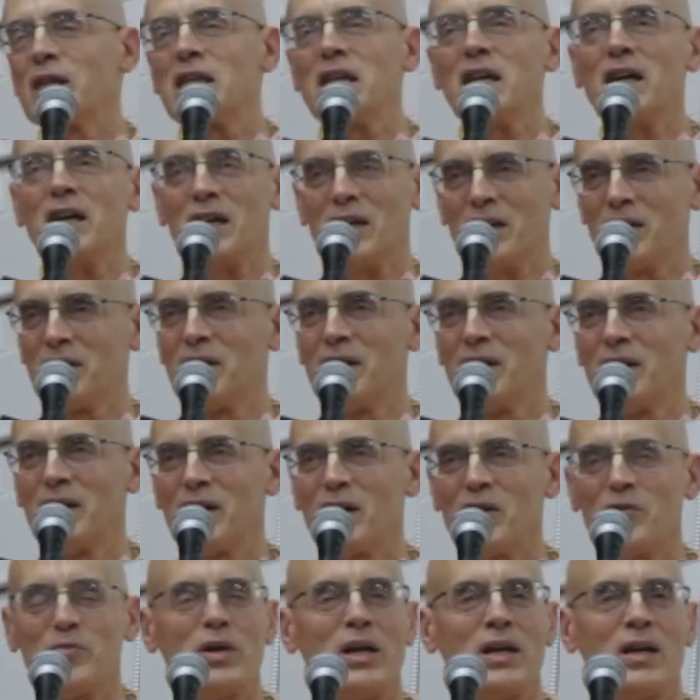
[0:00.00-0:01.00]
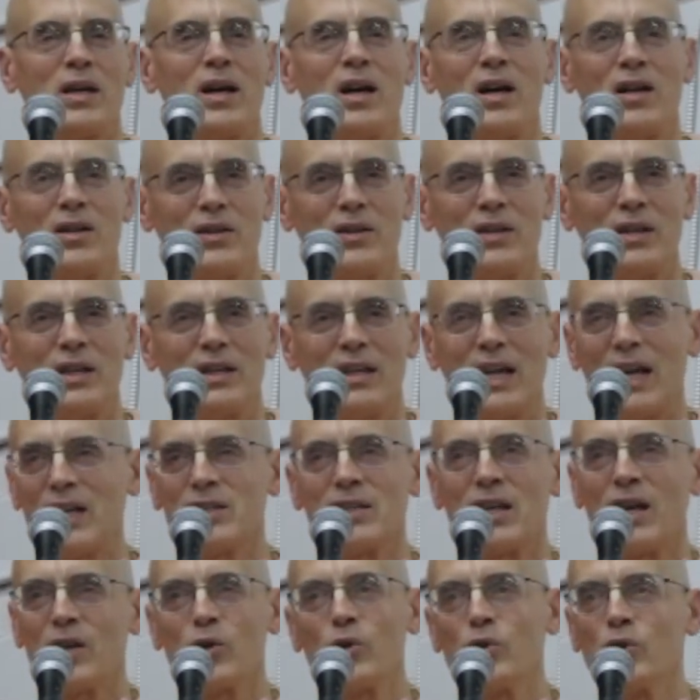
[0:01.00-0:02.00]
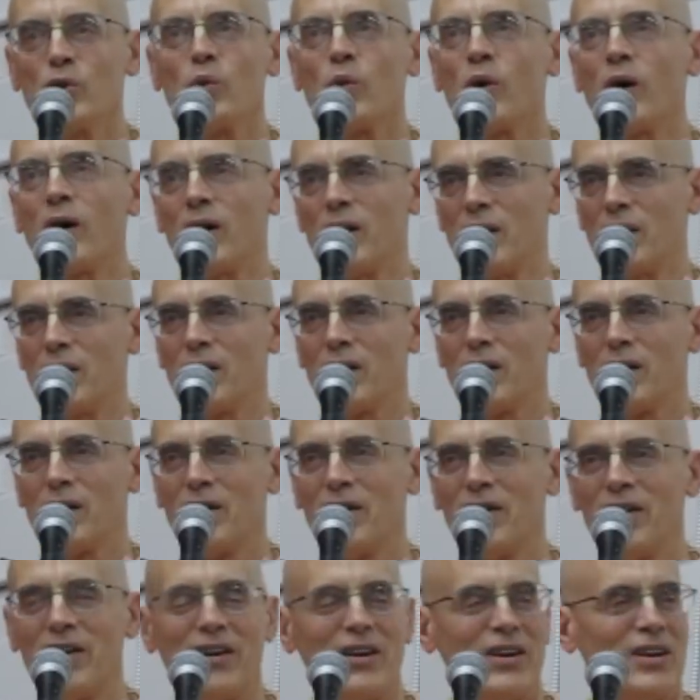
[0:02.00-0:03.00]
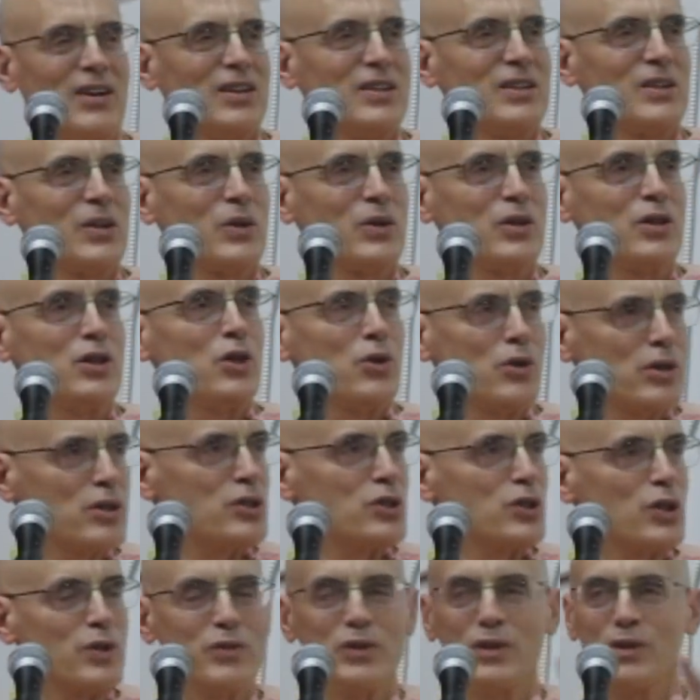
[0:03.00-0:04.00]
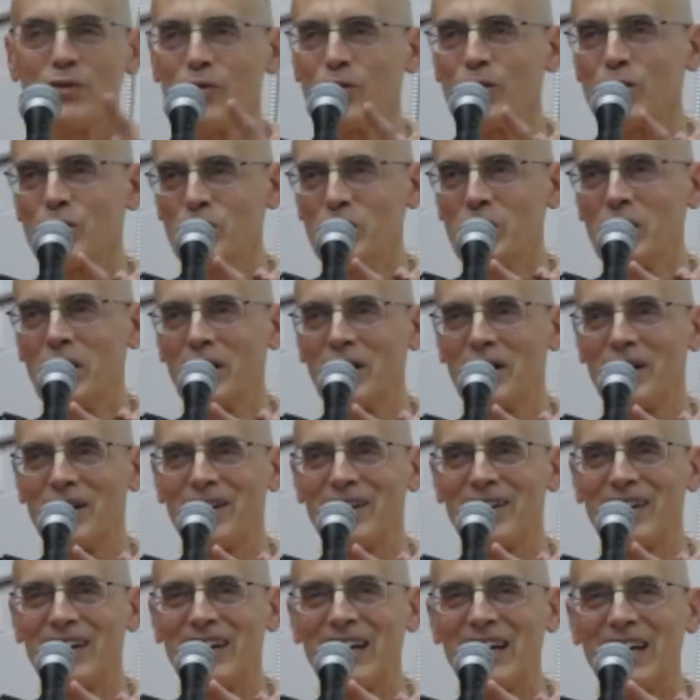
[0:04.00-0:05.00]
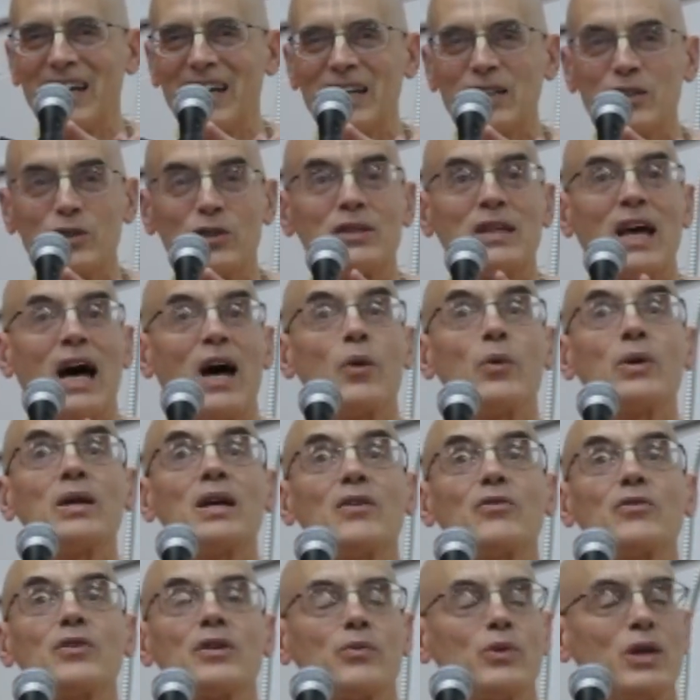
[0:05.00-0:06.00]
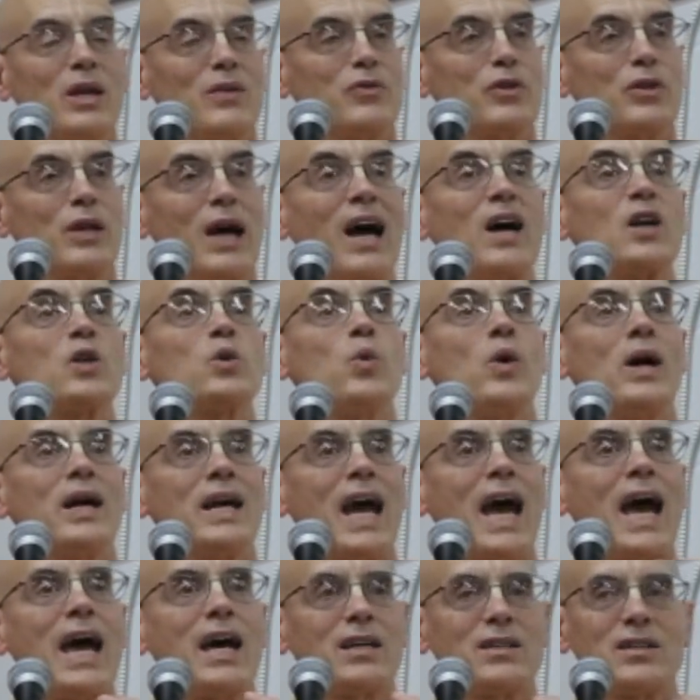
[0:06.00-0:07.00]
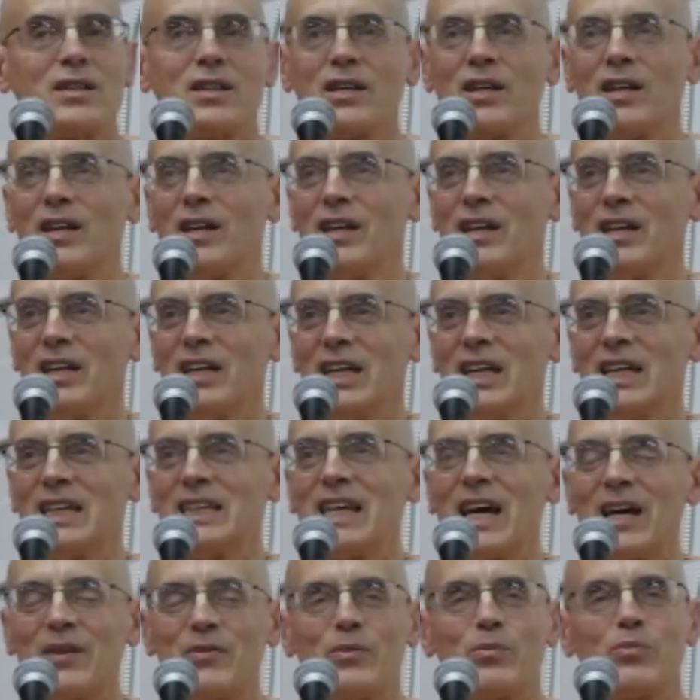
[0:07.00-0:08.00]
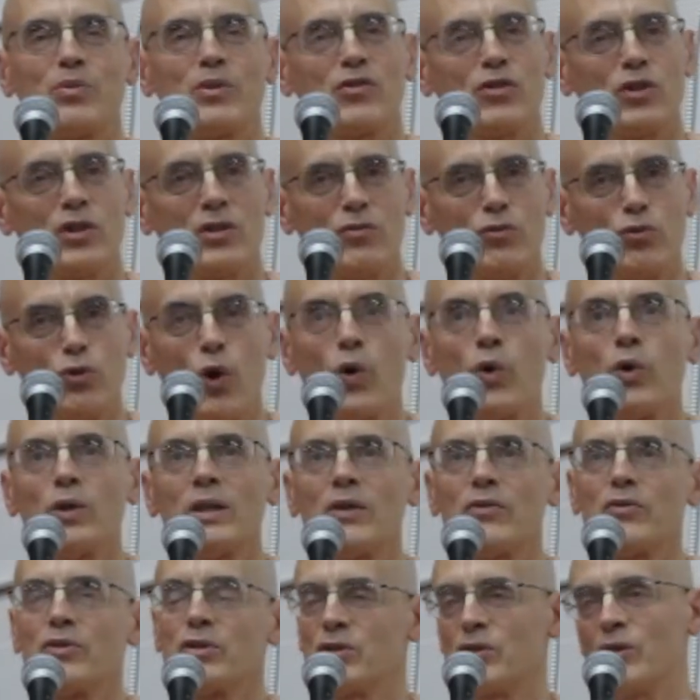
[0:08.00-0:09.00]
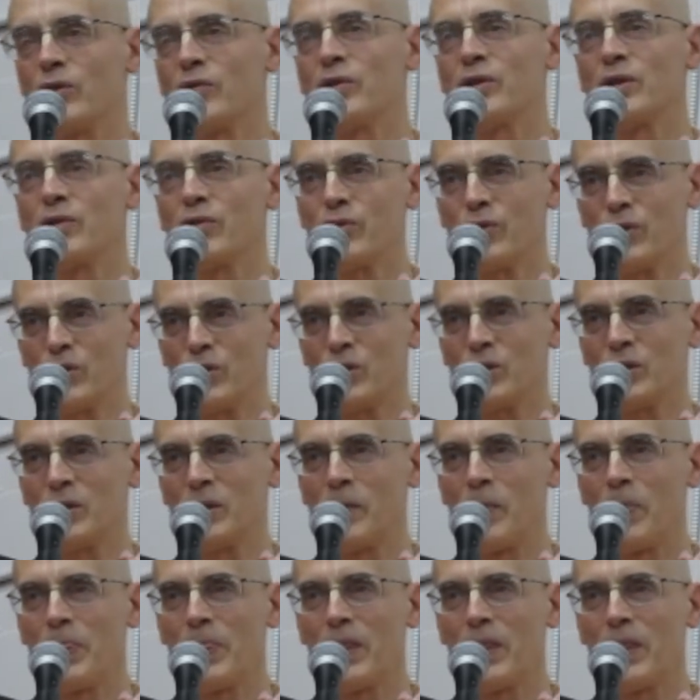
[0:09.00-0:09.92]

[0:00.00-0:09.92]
the king of Bengal. That's not who you are. You know, you're a servant of Krishna. So now we have to learn, how do I act in that role of a servant of Krishna,